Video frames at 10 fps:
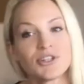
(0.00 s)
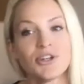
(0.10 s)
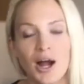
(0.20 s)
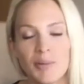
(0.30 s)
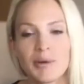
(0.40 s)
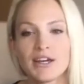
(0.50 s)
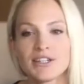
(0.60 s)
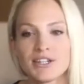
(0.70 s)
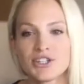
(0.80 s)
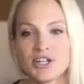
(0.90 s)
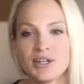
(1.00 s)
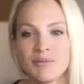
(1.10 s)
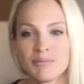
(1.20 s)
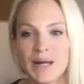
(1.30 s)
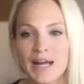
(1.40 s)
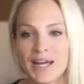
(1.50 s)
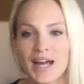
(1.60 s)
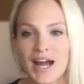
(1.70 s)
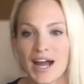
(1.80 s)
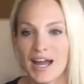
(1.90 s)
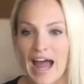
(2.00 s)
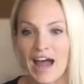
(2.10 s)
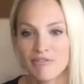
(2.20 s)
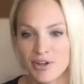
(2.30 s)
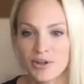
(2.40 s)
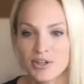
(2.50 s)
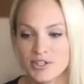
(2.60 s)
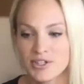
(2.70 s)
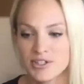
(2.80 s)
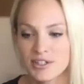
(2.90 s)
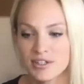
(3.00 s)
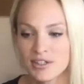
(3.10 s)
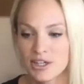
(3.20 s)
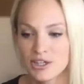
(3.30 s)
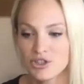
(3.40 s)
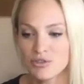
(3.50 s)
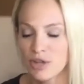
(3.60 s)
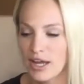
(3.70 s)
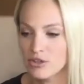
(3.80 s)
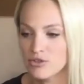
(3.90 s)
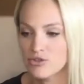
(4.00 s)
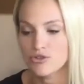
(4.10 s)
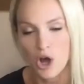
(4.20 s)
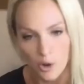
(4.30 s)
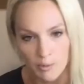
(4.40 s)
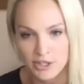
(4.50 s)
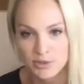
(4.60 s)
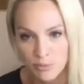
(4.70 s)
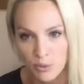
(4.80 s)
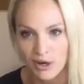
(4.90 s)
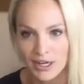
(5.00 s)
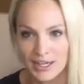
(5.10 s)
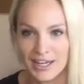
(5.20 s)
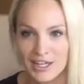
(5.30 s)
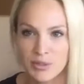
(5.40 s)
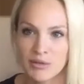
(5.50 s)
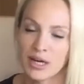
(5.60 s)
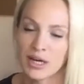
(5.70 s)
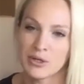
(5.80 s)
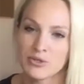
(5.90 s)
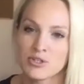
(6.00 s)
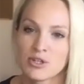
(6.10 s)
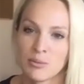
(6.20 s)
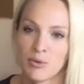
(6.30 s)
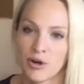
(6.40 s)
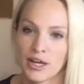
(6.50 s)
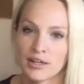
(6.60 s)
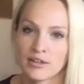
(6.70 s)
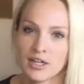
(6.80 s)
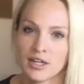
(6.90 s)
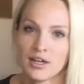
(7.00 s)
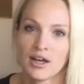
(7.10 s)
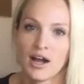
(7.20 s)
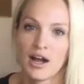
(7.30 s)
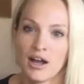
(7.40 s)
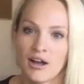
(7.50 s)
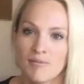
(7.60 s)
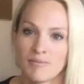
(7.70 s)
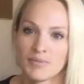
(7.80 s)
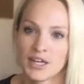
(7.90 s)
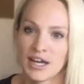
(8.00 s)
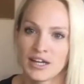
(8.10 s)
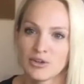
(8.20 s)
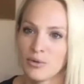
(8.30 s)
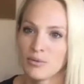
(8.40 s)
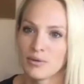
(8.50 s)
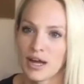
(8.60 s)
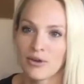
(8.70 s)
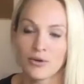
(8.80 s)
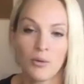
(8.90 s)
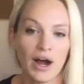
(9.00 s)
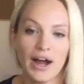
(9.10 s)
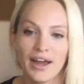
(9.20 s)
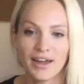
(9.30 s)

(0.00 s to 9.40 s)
to not pay attention but i have noticed like so much more engagement when I post in the morning. Um, and I don't, I don't know why,